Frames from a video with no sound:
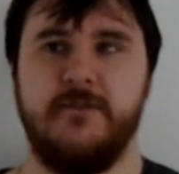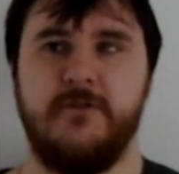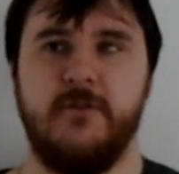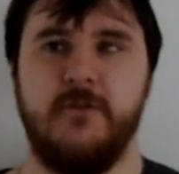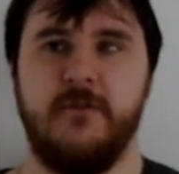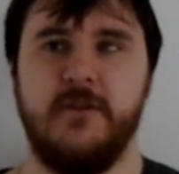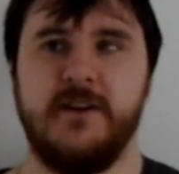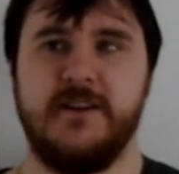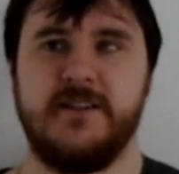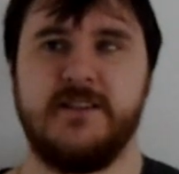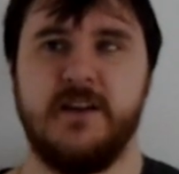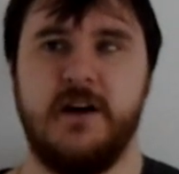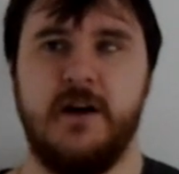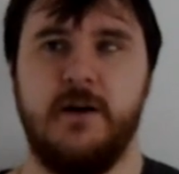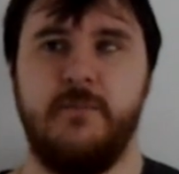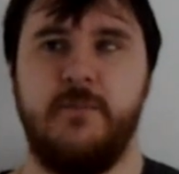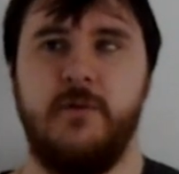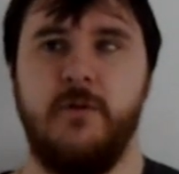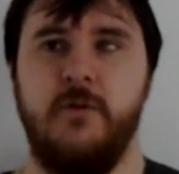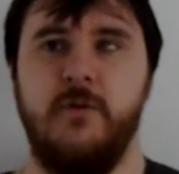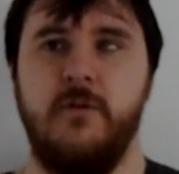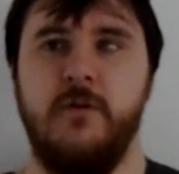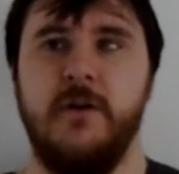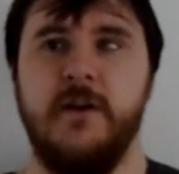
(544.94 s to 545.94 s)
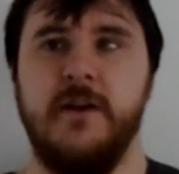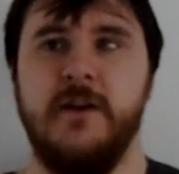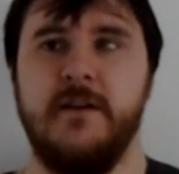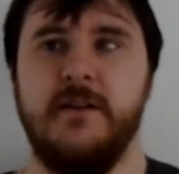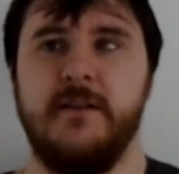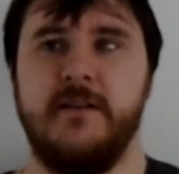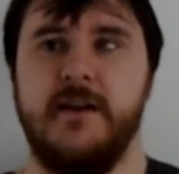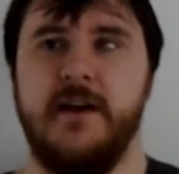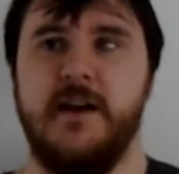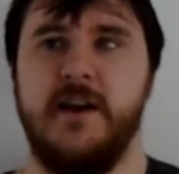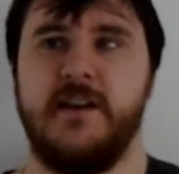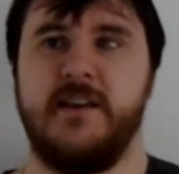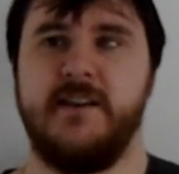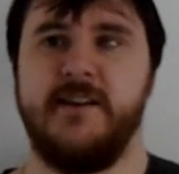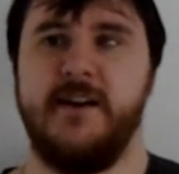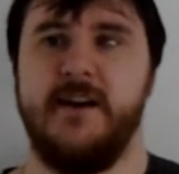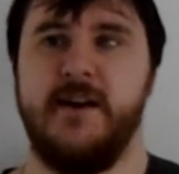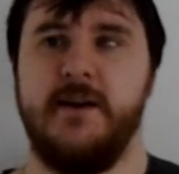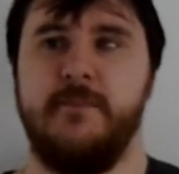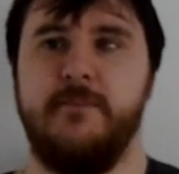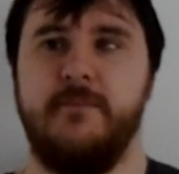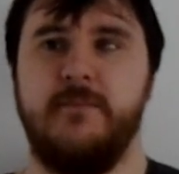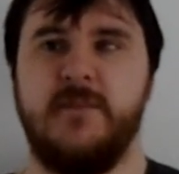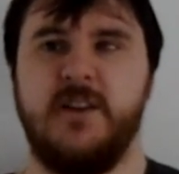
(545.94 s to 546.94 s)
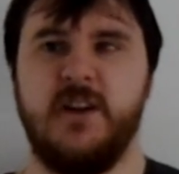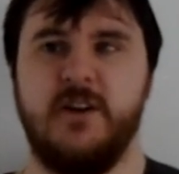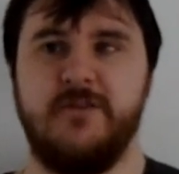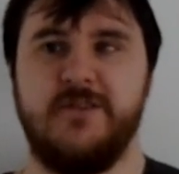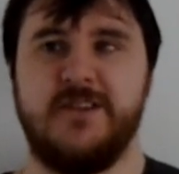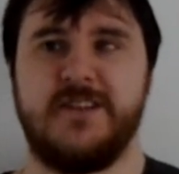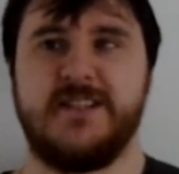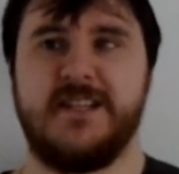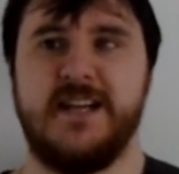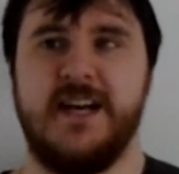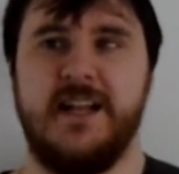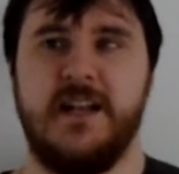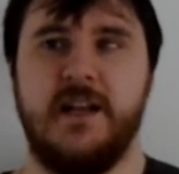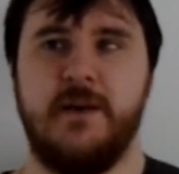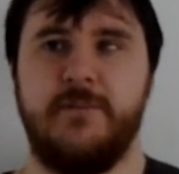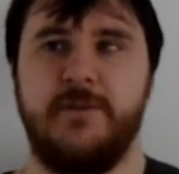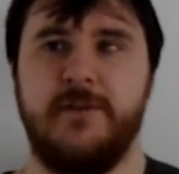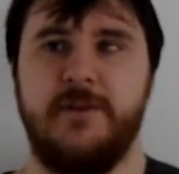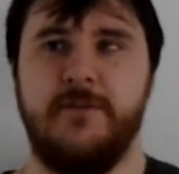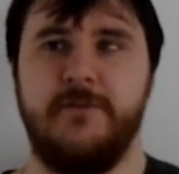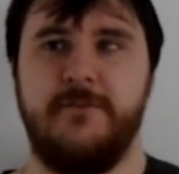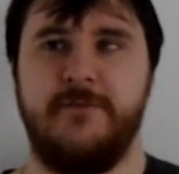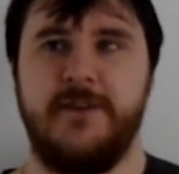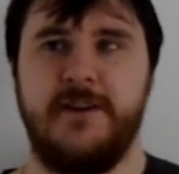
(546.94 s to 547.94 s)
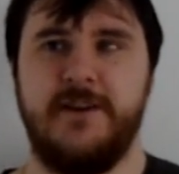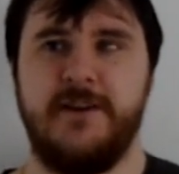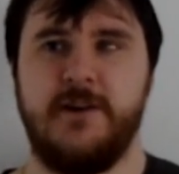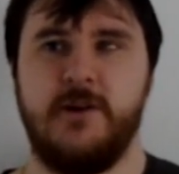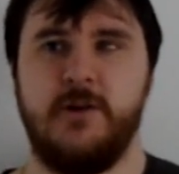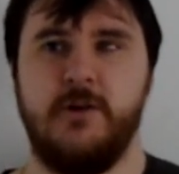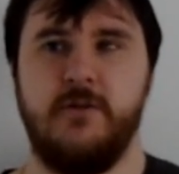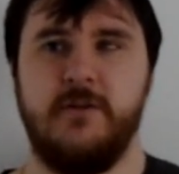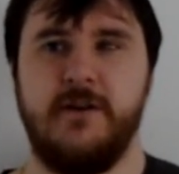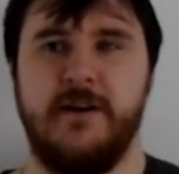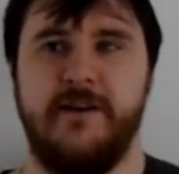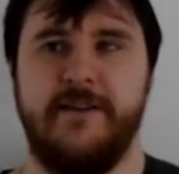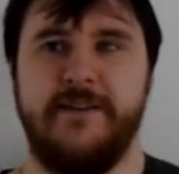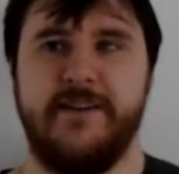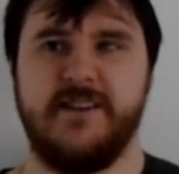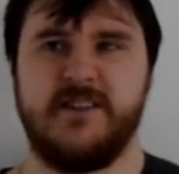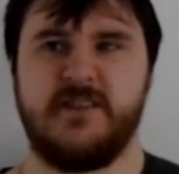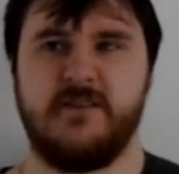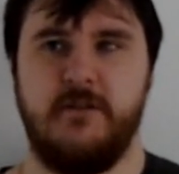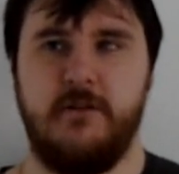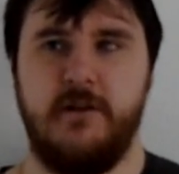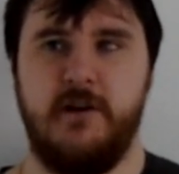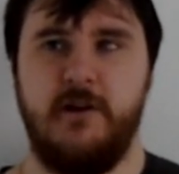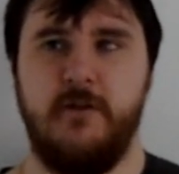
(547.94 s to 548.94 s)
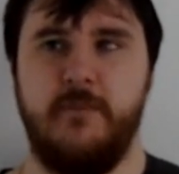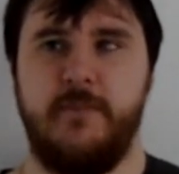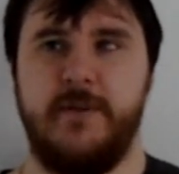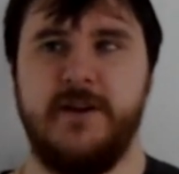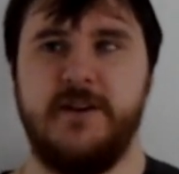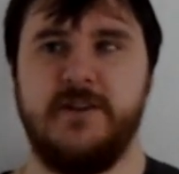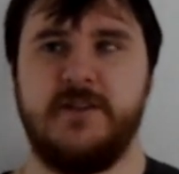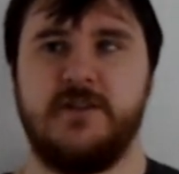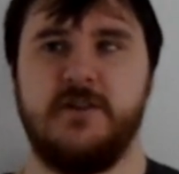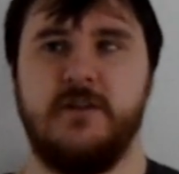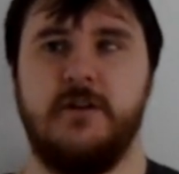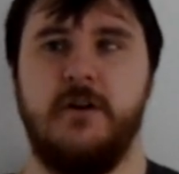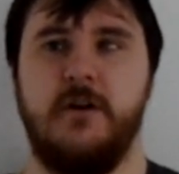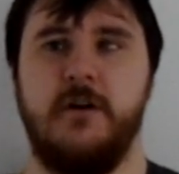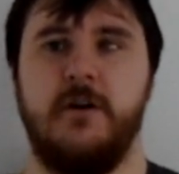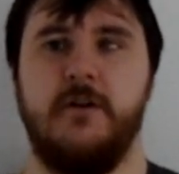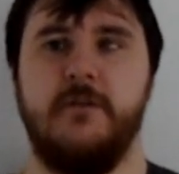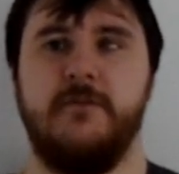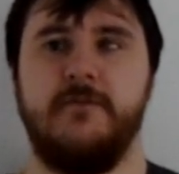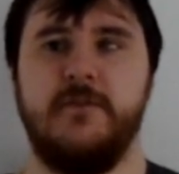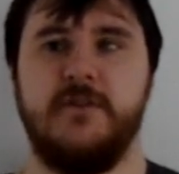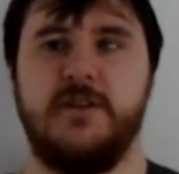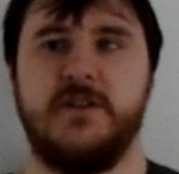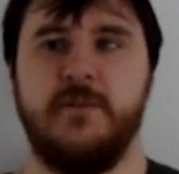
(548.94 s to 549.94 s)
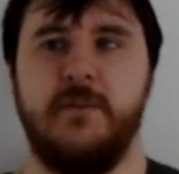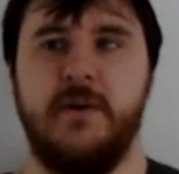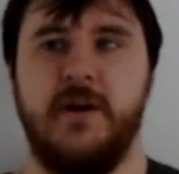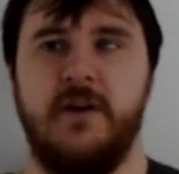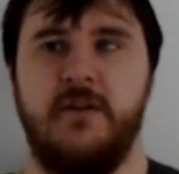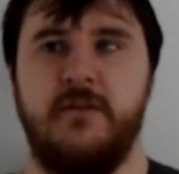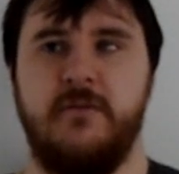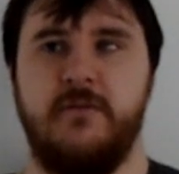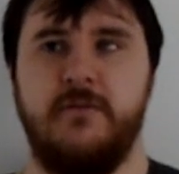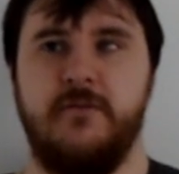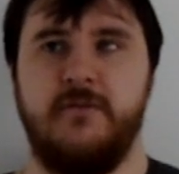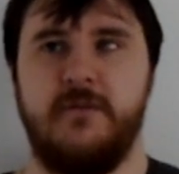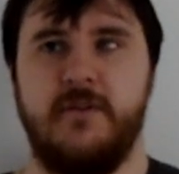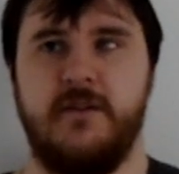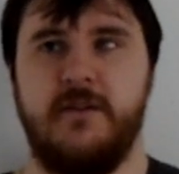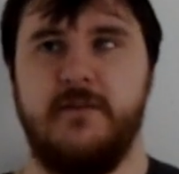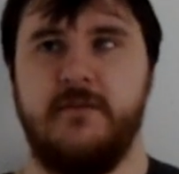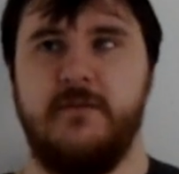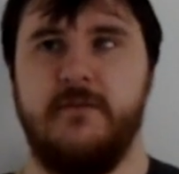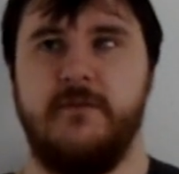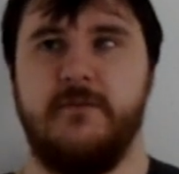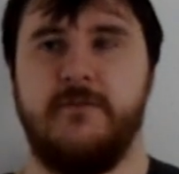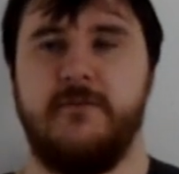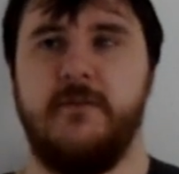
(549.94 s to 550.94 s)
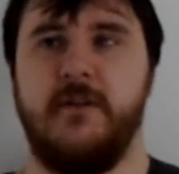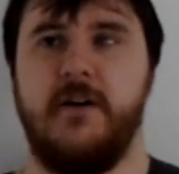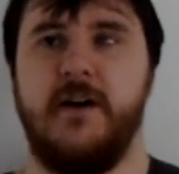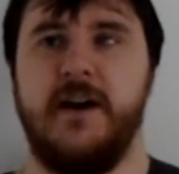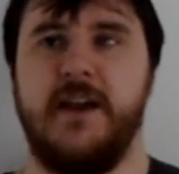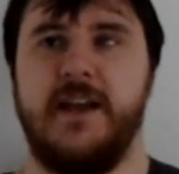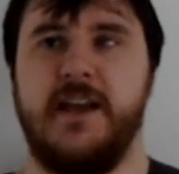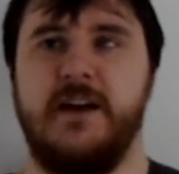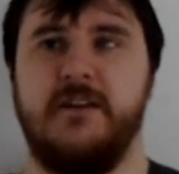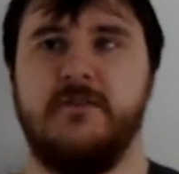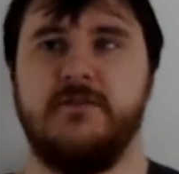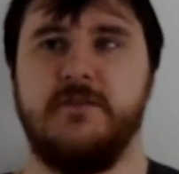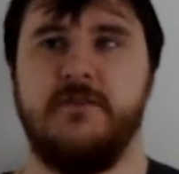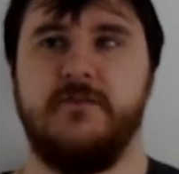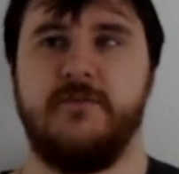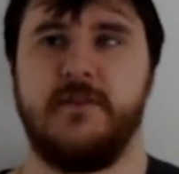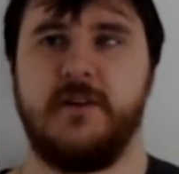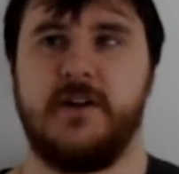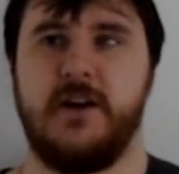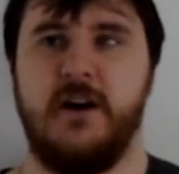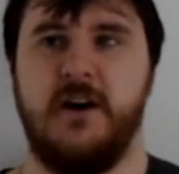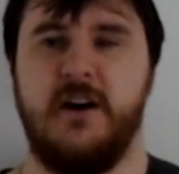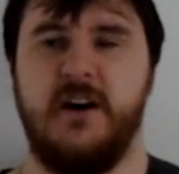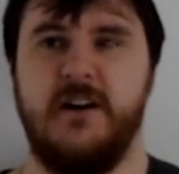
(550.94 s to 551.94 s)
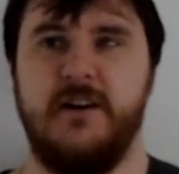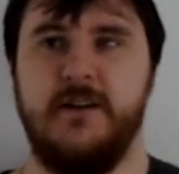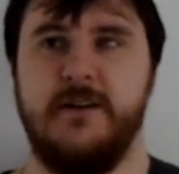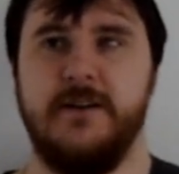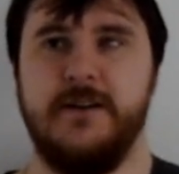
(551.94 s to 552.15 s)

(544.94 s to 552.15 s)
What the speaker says: For example, like don't stand up in the vehicle, and it's got a little picture of Timon flying out of the car.